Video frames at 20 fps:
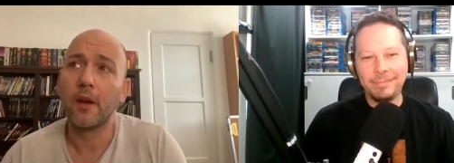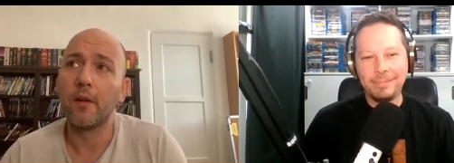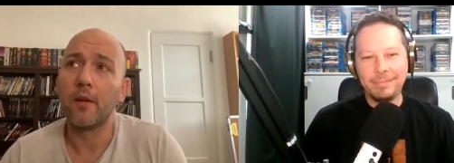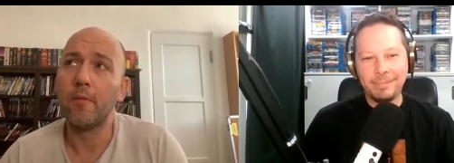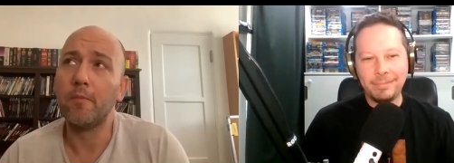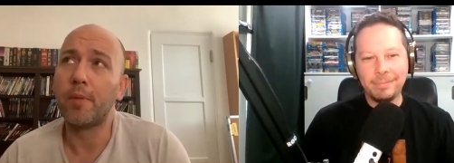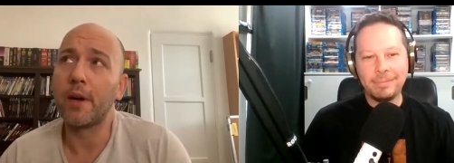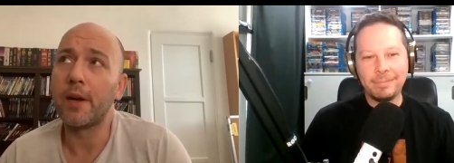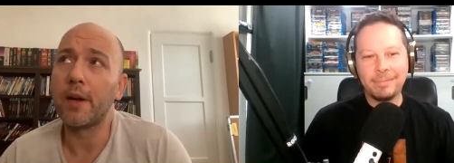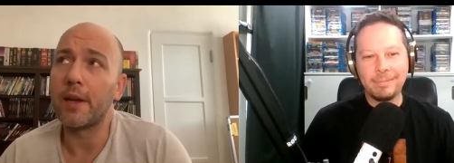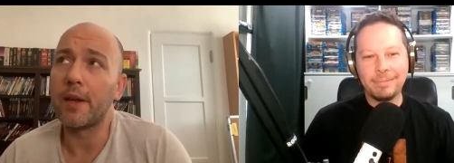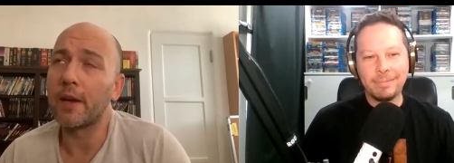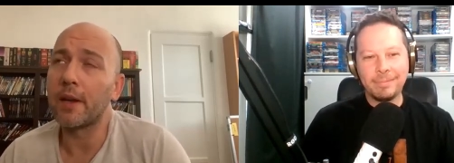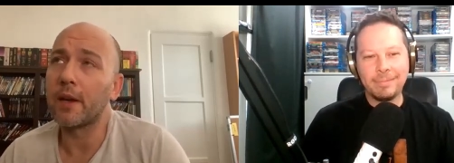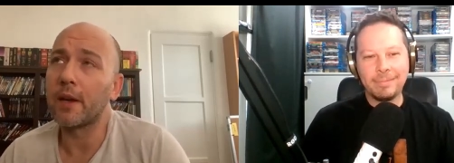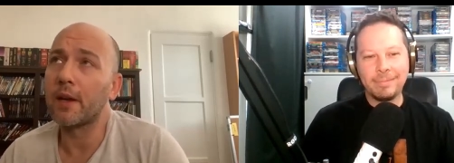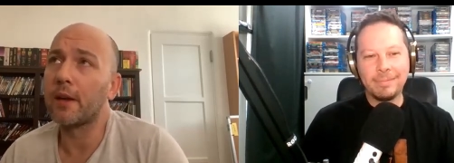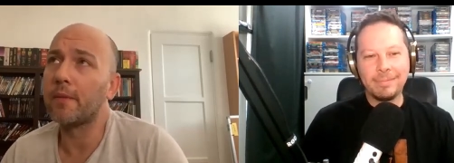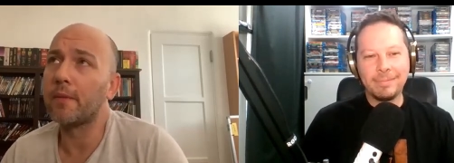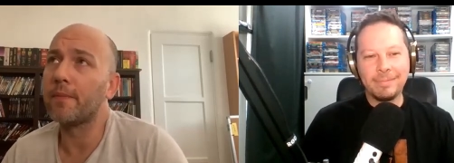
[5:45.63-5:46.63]
Speaker 1: but
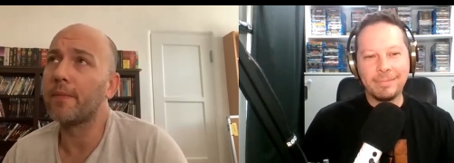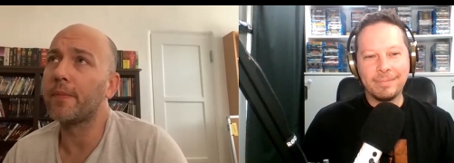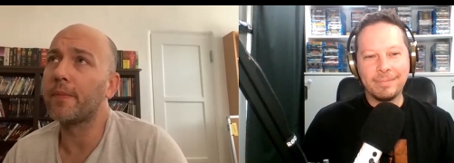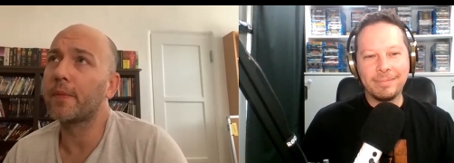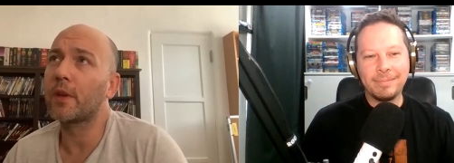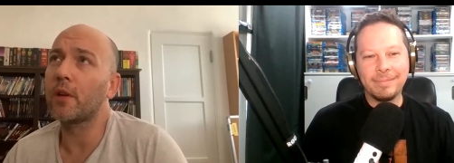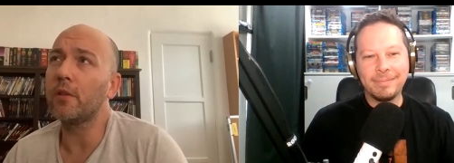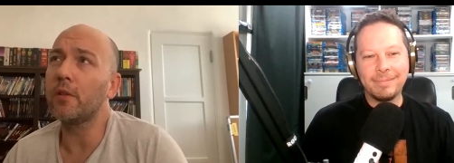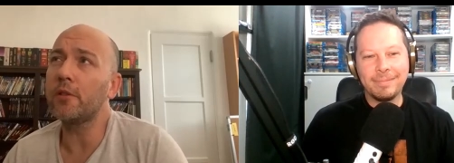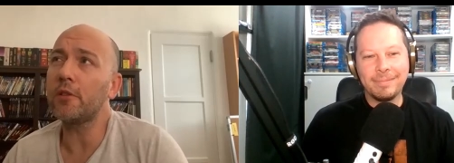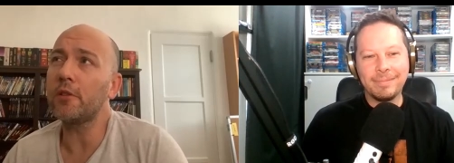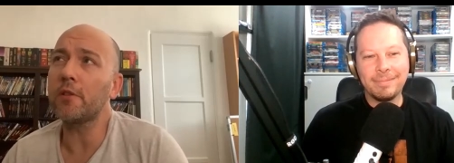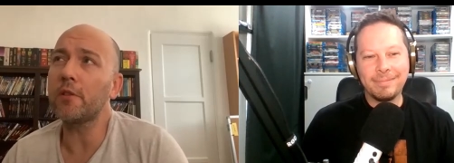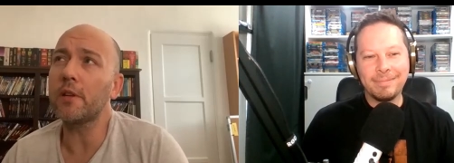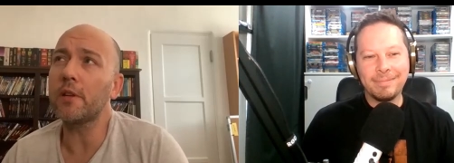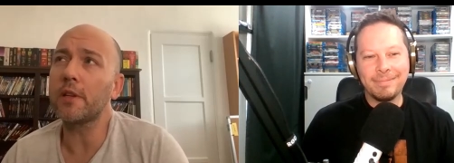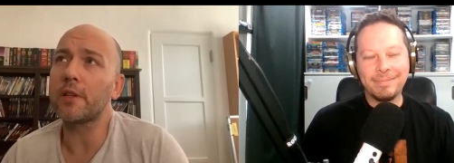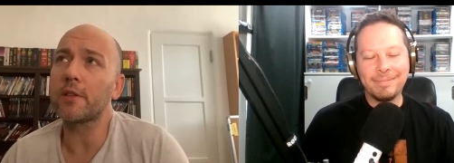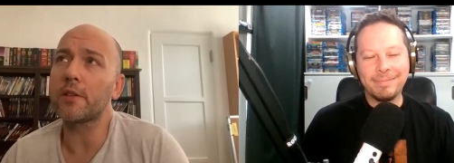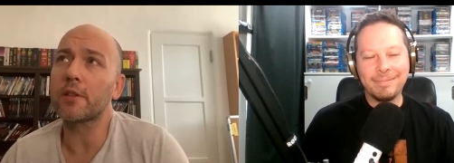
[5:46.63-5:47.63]
um, ghost
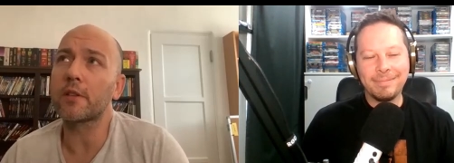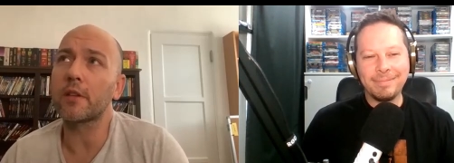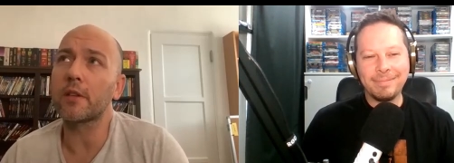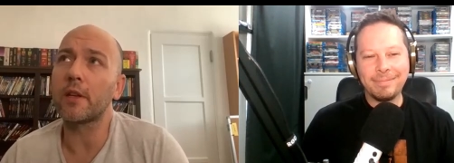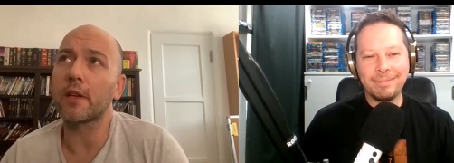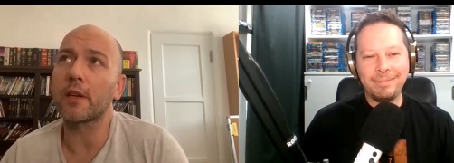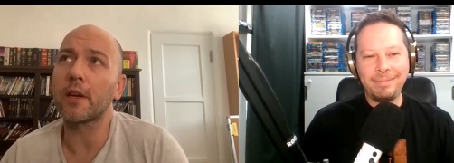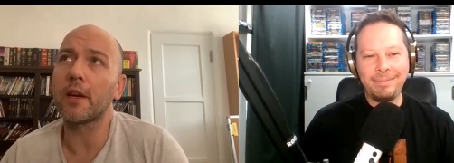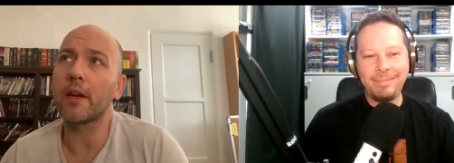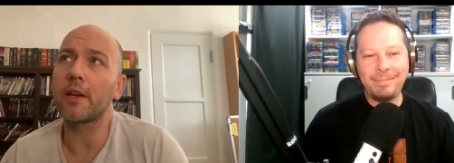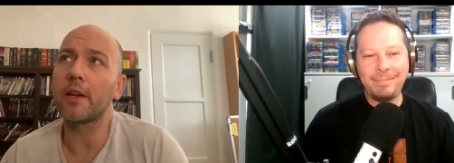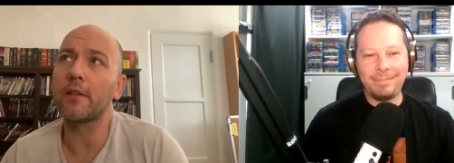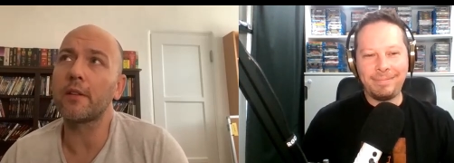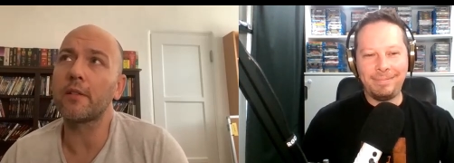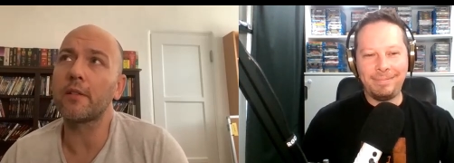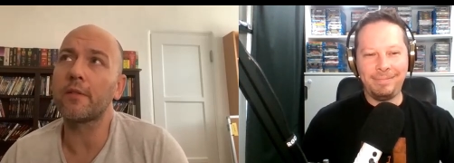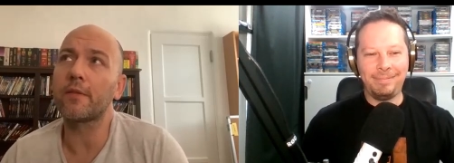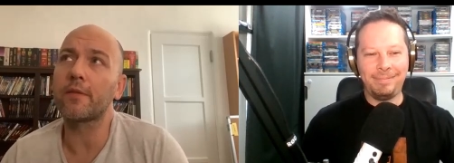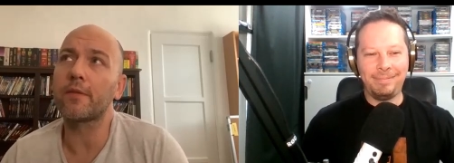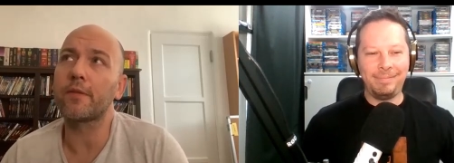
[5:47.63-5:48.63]
stories like kind
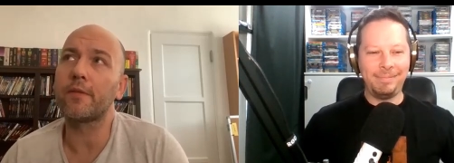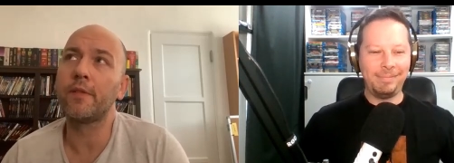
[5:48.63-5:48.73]
of